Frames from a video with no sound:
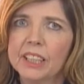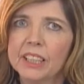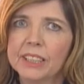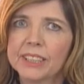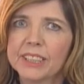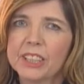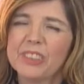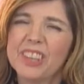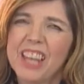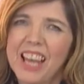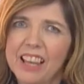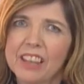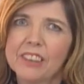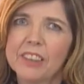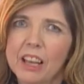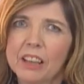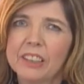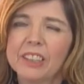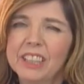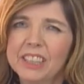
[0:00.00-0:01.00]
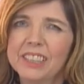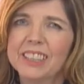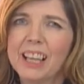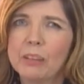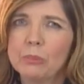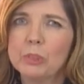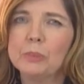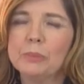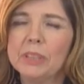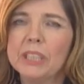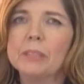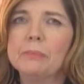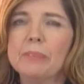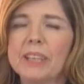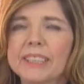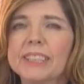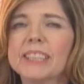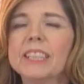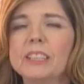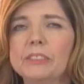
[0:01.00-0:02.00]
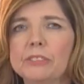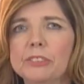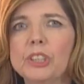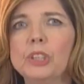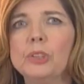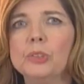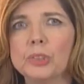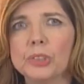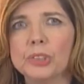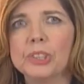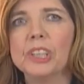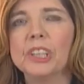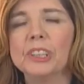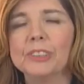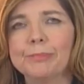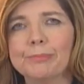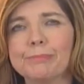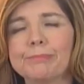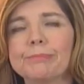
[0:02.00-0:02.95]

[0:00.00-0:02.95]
So that, I think that would be the best thing for you to do.